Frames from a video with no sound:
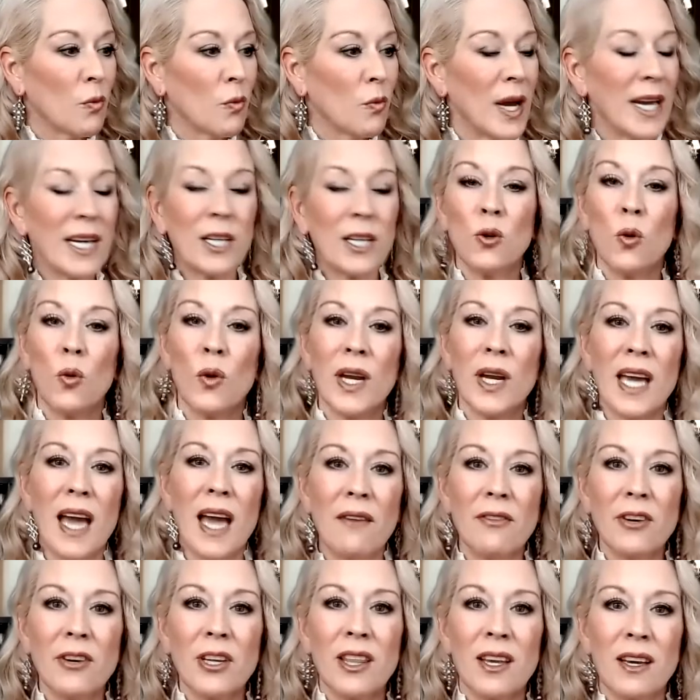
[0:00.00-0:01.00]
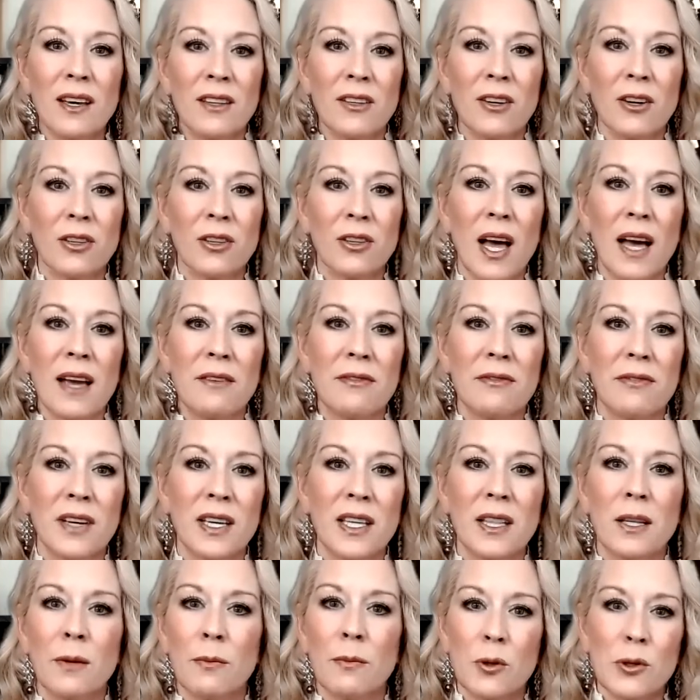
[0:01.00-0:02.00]
ignoring everything in their life in
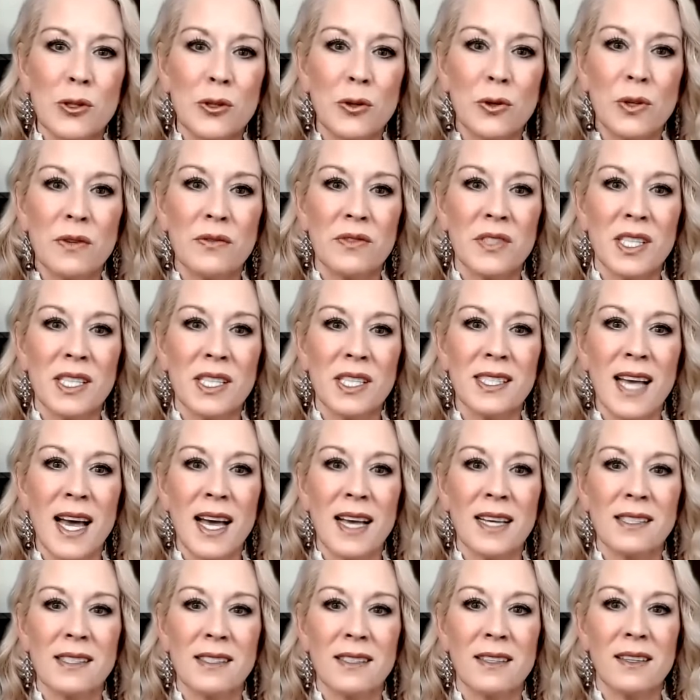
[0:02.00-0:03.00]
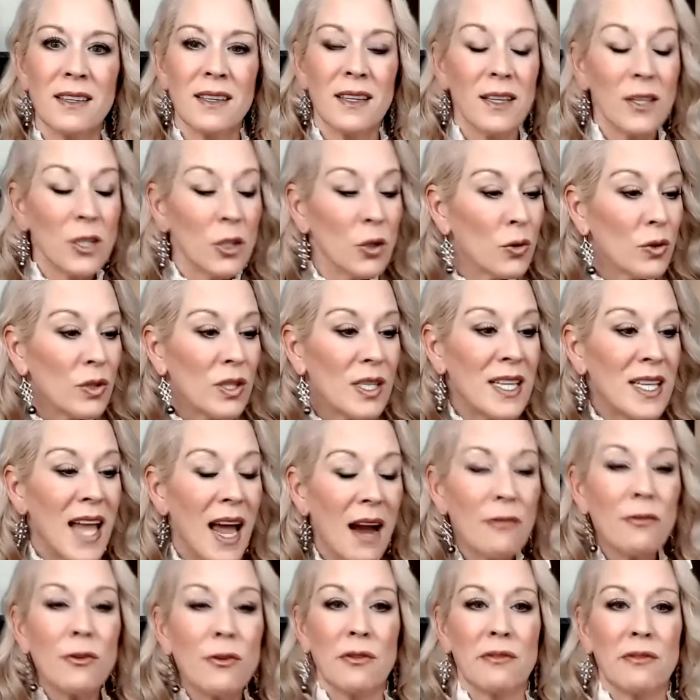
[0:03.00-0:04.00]
the pursuit of success. You'll
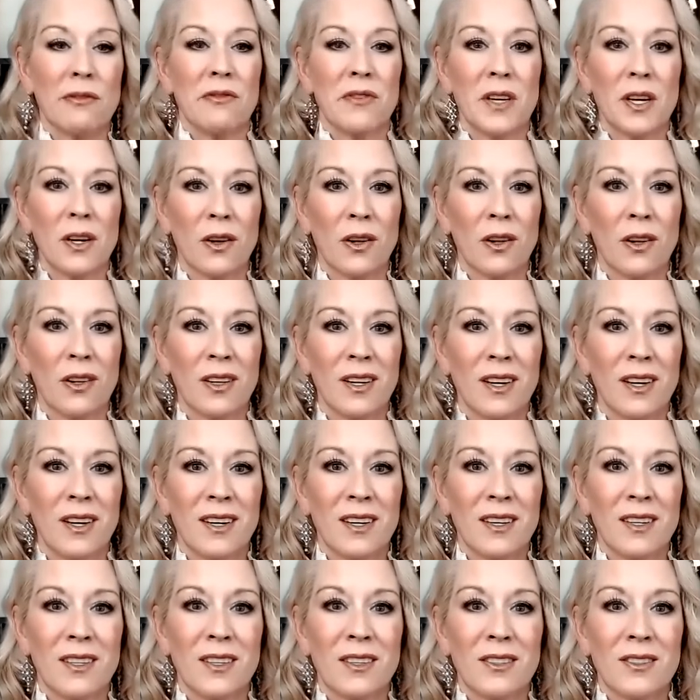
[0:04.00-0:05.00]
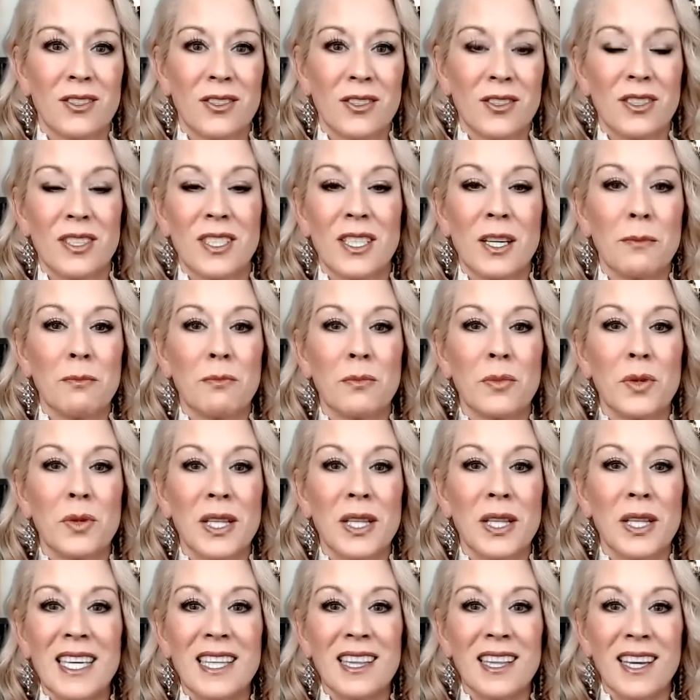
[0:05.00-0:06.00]
never feel
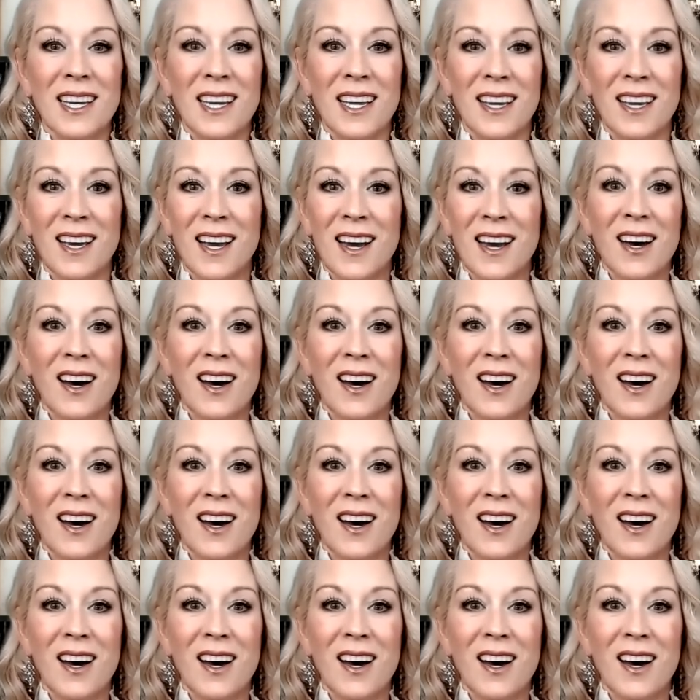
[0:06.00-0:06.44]
completely